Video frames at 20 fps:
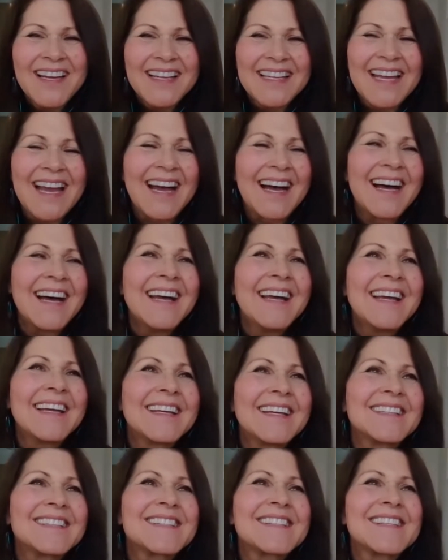Yeah,
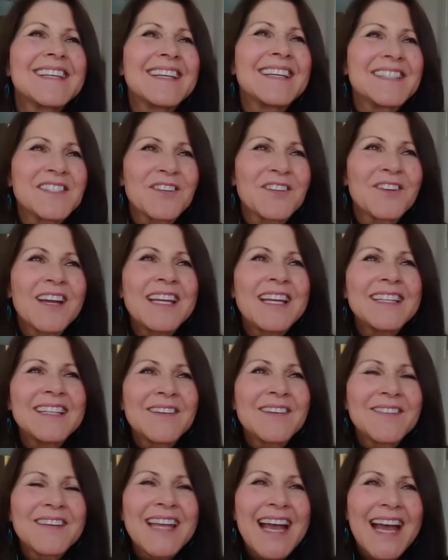it's it's great
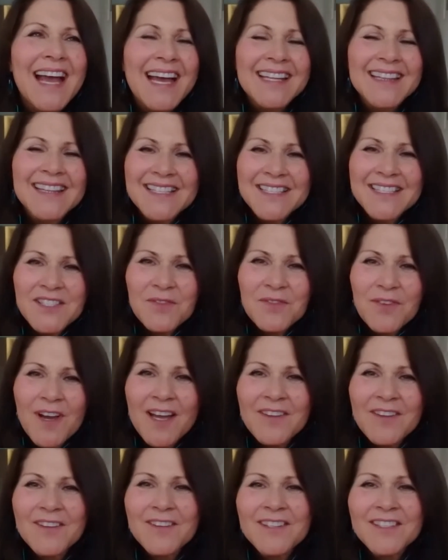that we had this
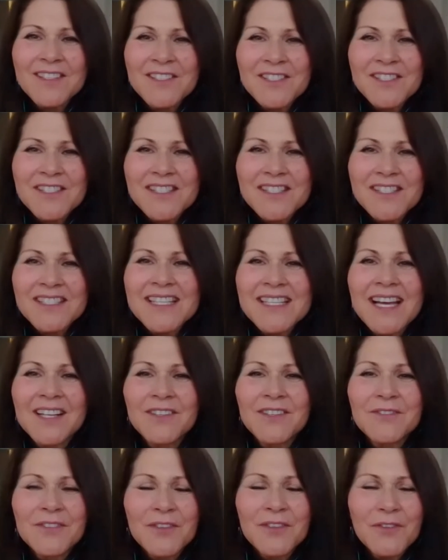rather than just the
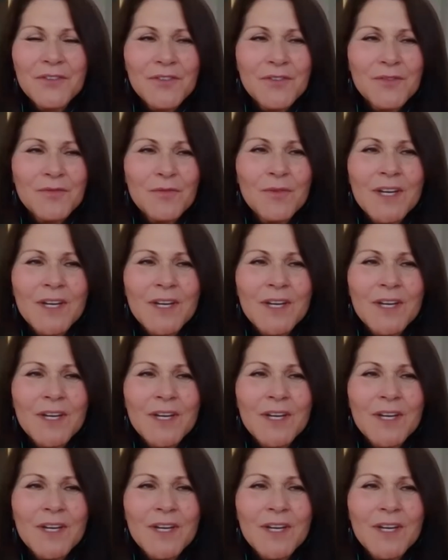telephone,